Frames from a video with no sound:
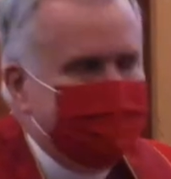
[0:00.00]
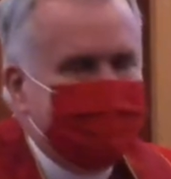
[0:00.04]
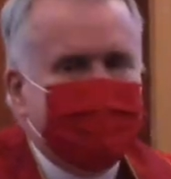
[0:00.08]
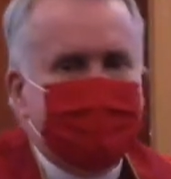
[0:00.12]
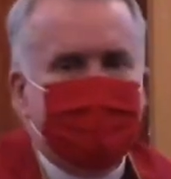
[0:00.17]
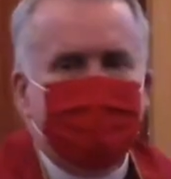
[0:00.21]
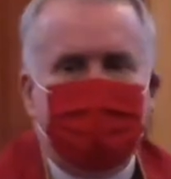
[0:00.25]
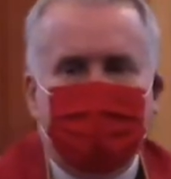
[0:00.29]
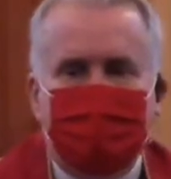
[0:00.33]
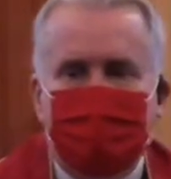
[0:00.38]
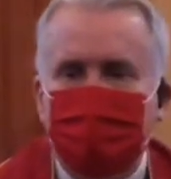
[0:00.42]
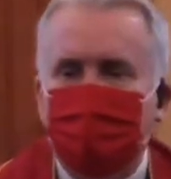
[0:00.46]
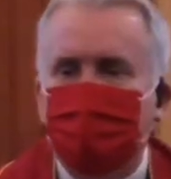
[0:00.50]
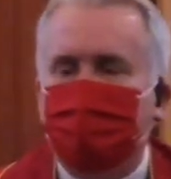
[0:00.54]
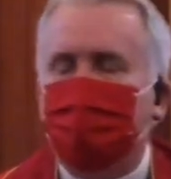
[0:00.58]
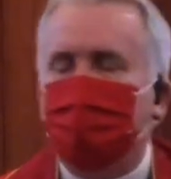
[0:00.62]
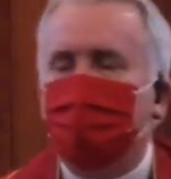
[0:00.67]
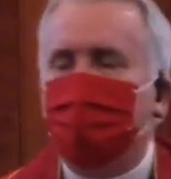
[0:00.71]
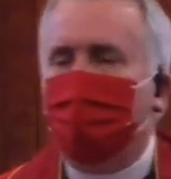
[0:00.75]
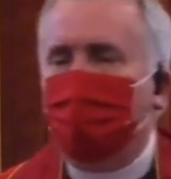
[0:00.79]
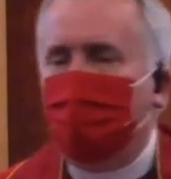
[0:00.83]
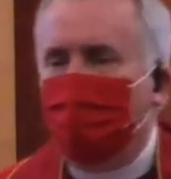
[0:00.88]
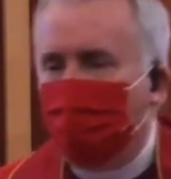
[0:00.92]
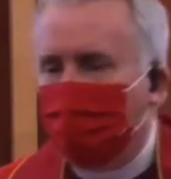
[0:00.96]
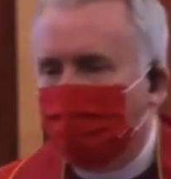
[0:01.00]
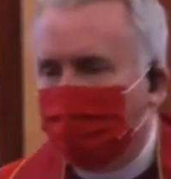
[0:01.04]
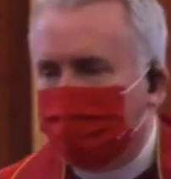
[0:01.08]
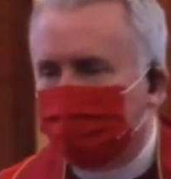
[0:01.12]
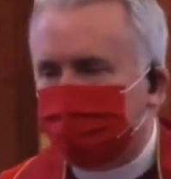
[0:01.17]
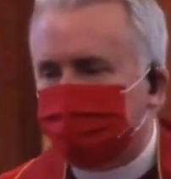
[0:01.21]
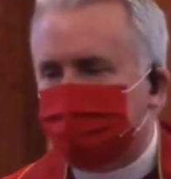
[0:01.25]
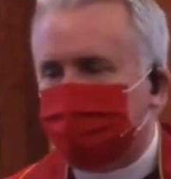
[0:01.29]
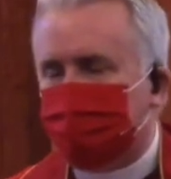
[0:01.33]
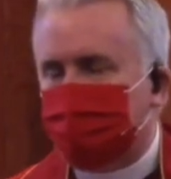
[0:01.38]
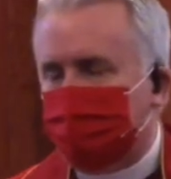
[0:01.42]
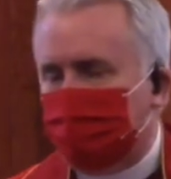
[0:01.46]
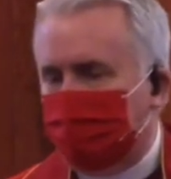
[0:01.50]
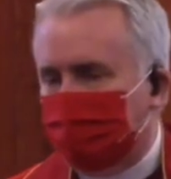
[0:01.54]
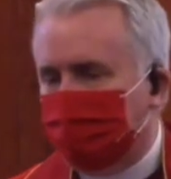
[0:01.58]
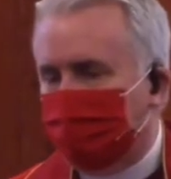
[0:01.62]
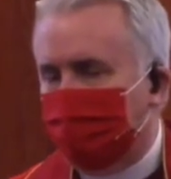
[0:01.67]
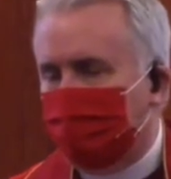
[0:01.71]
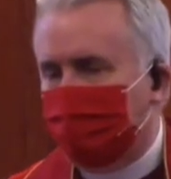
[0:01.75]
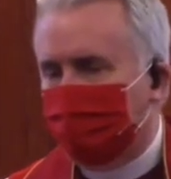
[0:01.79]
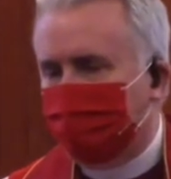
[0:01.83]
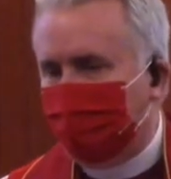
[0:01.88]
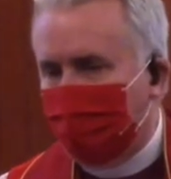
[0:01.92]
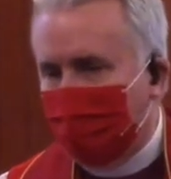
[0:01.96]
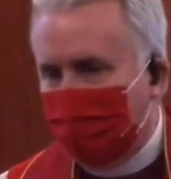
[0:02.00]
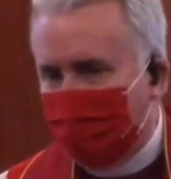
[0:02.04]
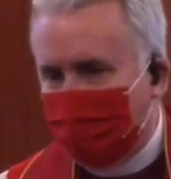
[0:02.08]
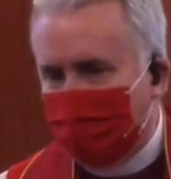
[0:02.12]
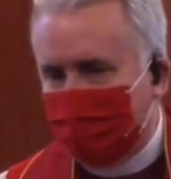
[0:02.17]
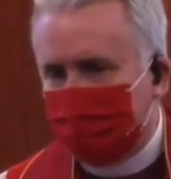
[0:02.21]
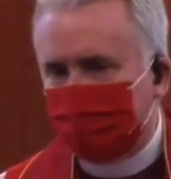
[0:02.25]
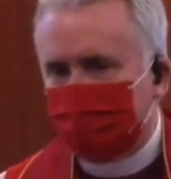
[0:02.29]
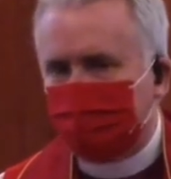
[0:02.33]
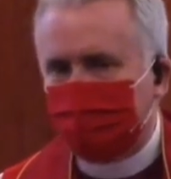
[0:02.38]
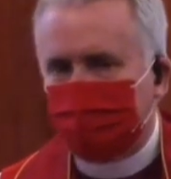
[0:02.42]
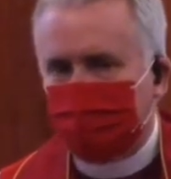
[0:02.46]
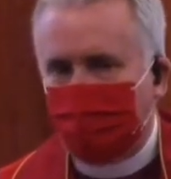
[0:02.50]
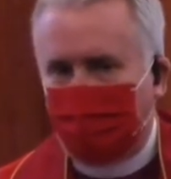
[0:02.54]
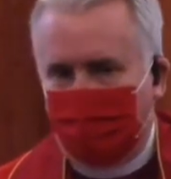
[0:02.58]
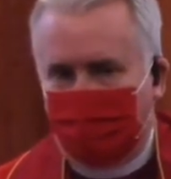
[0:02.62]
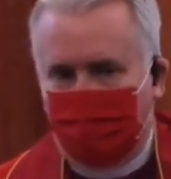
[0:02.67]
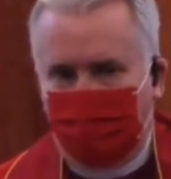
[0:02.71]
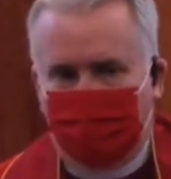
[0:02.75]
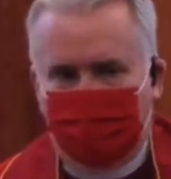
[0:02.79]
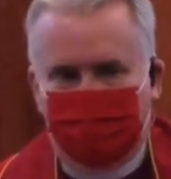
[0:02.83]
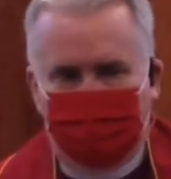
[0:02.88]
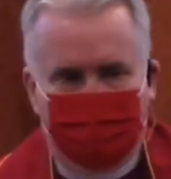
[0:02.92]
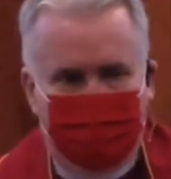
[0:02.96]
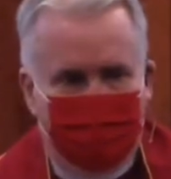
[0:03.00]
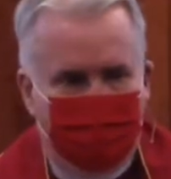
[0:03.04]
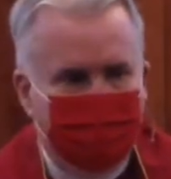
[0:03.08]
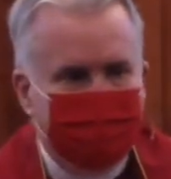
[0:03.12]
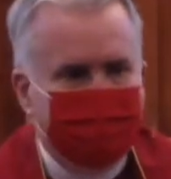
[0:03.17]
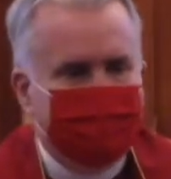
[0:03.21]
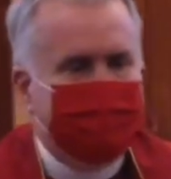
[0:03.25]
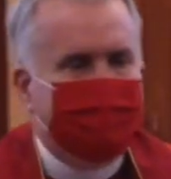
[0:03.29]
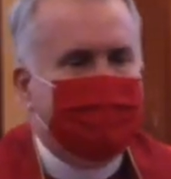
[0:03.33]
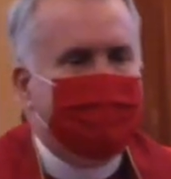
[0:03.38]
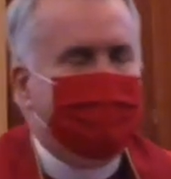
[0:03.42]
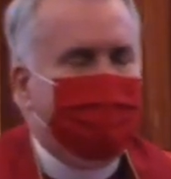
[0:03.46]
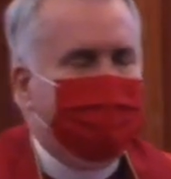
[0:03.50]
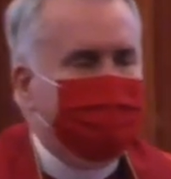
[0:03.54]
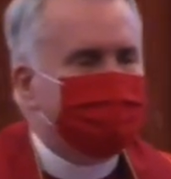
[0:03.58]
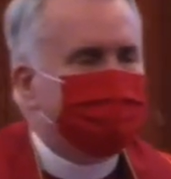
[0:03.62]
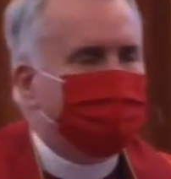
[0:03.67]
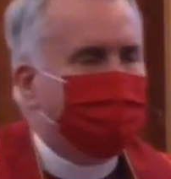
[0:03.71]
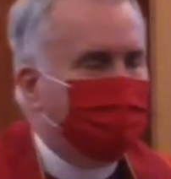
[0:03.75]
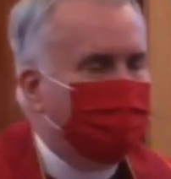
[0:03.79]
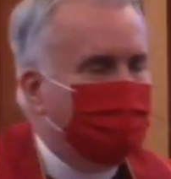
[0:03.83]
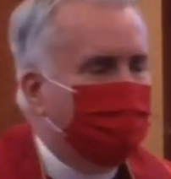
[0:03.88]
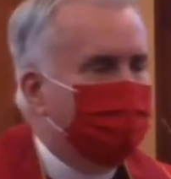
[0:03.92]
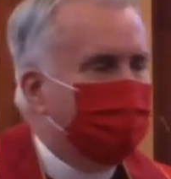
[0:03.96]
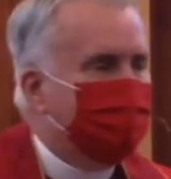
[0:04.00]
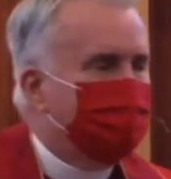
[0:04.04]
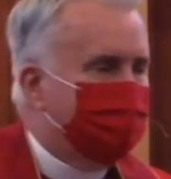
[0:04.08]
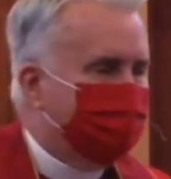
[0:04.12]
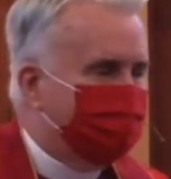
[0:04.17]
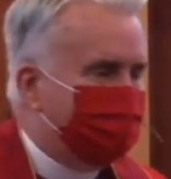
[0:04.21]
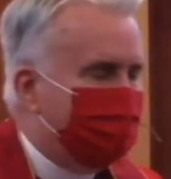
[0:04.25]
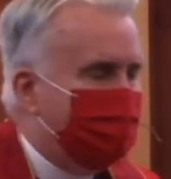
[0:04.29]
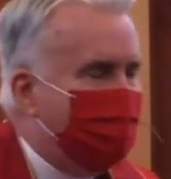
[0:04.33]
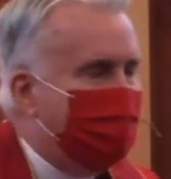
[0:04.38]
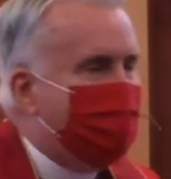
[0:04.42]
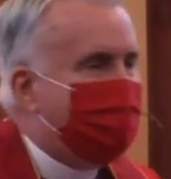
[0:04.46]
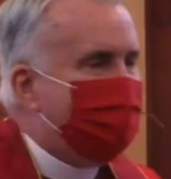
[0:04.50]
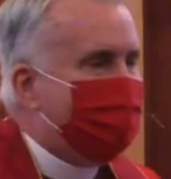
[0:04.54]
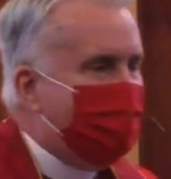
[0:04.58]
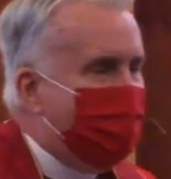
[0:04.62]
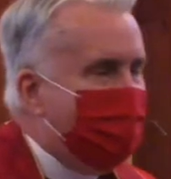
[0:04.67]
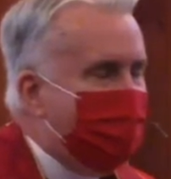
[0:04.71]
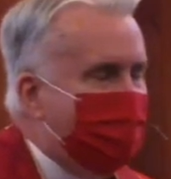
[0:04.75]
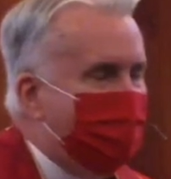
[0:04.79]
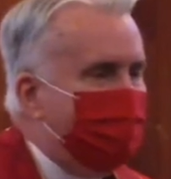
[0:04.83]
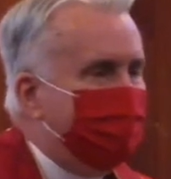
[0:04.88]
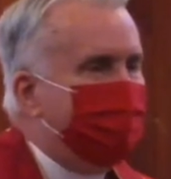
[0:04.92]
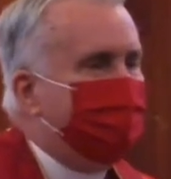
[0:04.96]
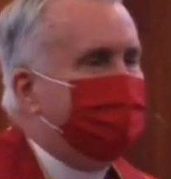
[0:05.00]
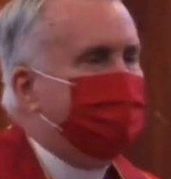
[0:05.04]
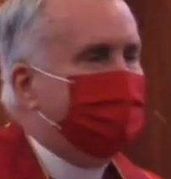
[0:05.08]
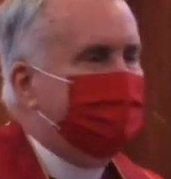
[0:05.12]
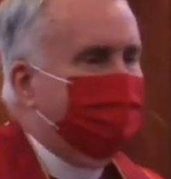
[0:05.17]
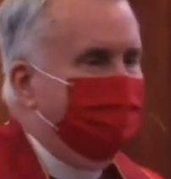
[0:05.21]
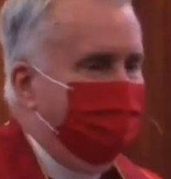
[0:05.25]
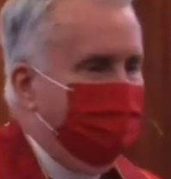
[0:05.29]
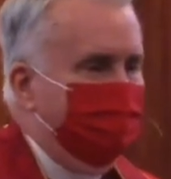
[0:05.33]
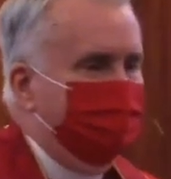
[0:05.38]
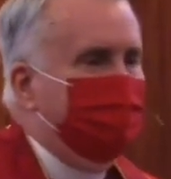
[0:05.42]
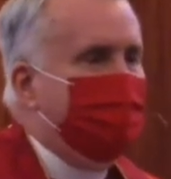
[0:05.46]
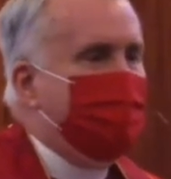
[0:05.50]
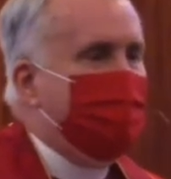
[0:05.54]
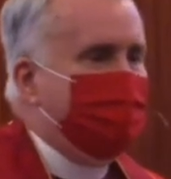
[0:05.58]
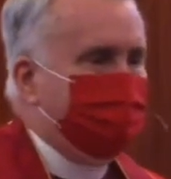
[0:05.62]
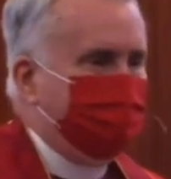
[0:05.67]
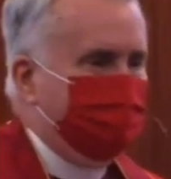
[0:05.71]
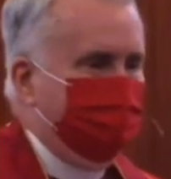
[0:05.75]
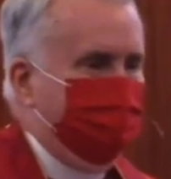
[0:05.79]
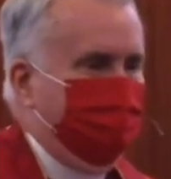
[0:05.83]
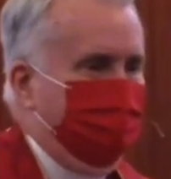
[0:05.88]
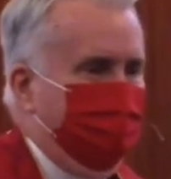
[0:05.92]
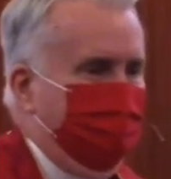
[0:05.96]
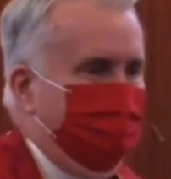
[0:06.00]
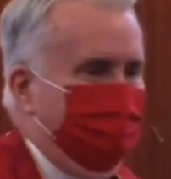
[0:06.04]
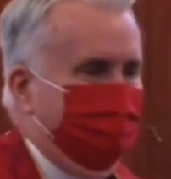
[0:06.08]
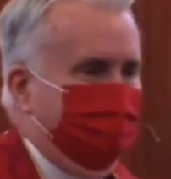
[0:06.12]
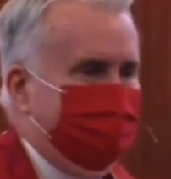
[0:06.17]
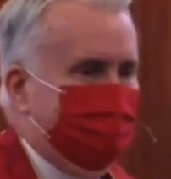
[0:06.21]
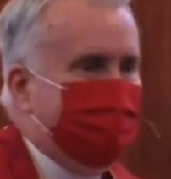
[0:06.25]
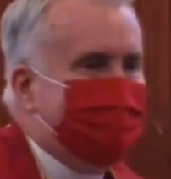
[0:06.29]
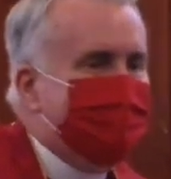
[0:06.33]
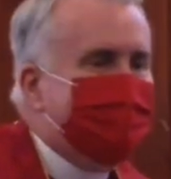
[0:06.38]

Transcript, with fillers: That even the worst that life has to offer, as it were, does not have the last word.